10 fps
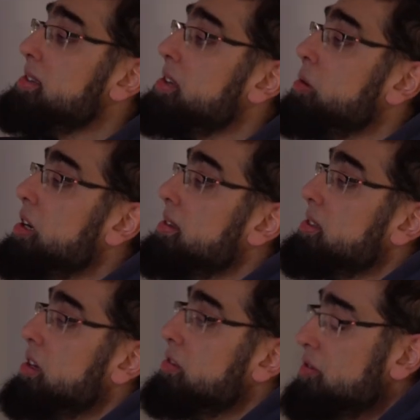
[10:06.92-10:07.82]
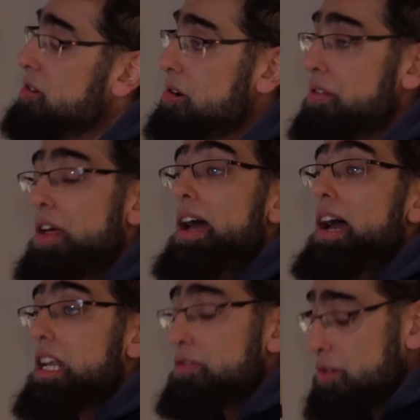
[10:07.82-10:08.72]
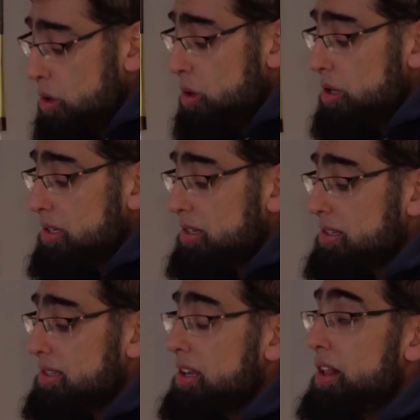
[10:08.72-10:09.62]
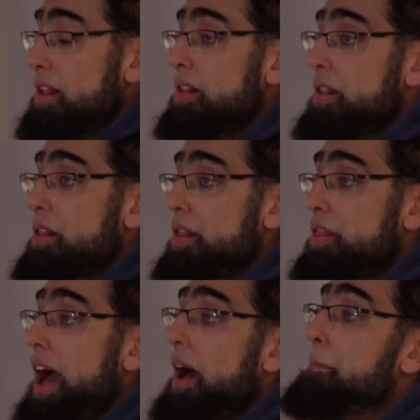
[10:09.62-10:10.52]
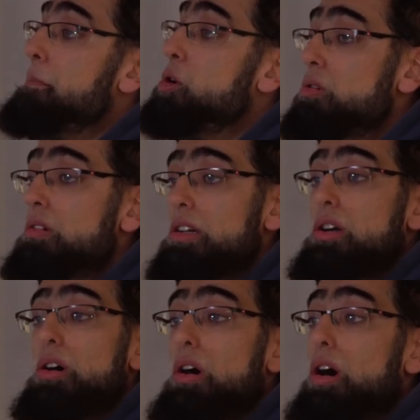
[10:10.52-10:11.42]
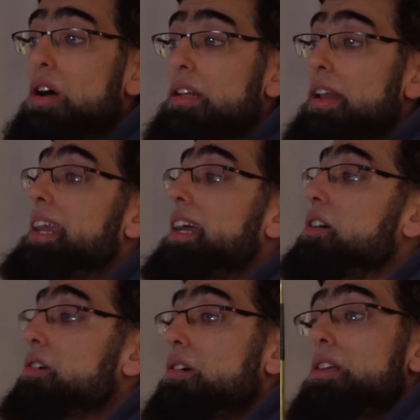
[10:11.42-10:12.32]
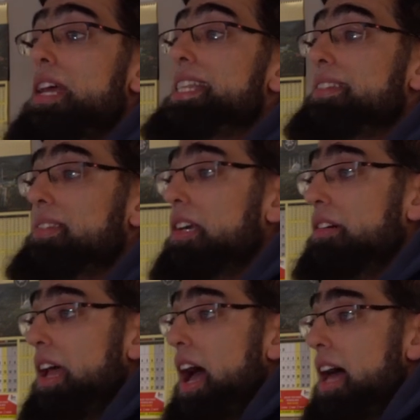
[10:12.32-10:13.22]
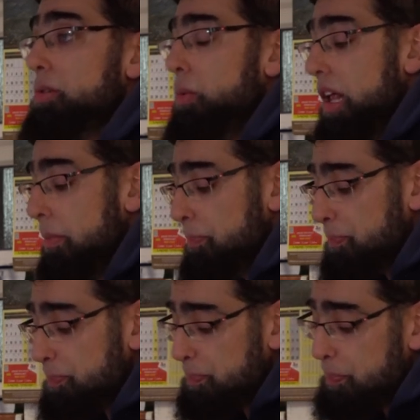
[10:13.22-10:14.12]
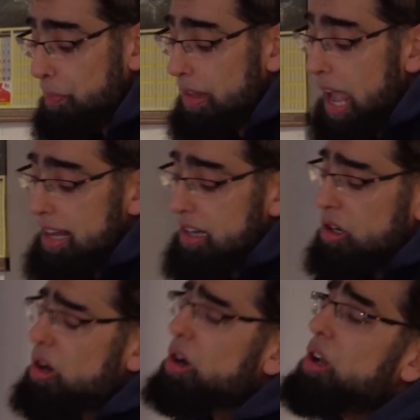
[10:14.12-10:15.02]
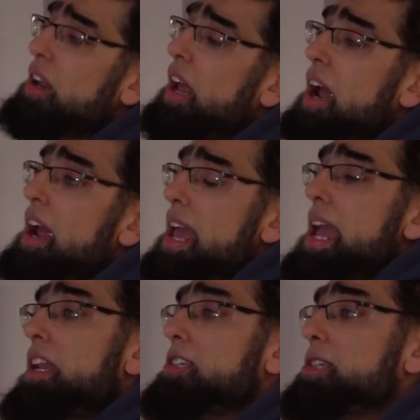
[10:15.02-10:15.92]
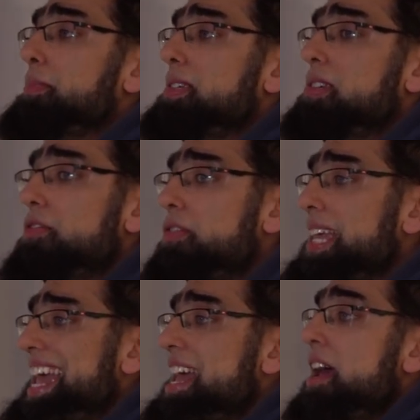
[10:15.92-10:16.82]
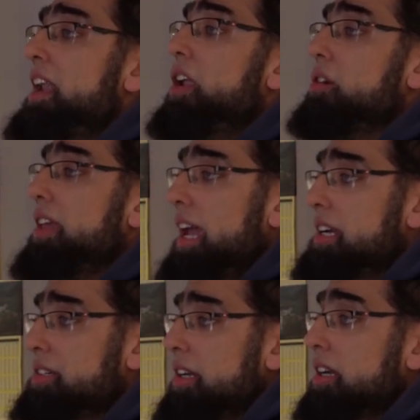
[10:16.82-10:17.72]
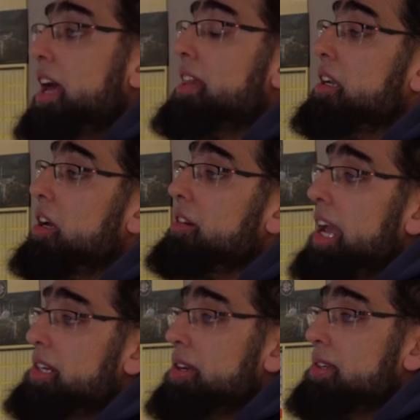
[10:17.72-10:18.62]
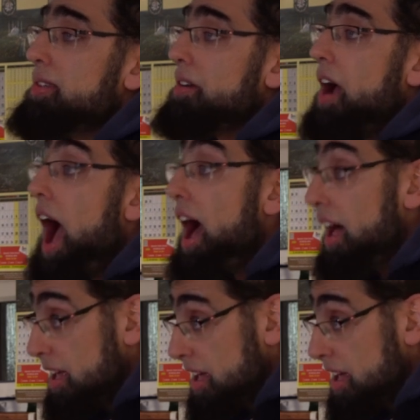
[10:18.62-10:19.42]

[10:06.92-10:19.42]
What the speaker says: and so on and so forth. And of course, that mood caught on, and it caught on in Syria as well. And it caught on in a specific location. The location is Dar'a.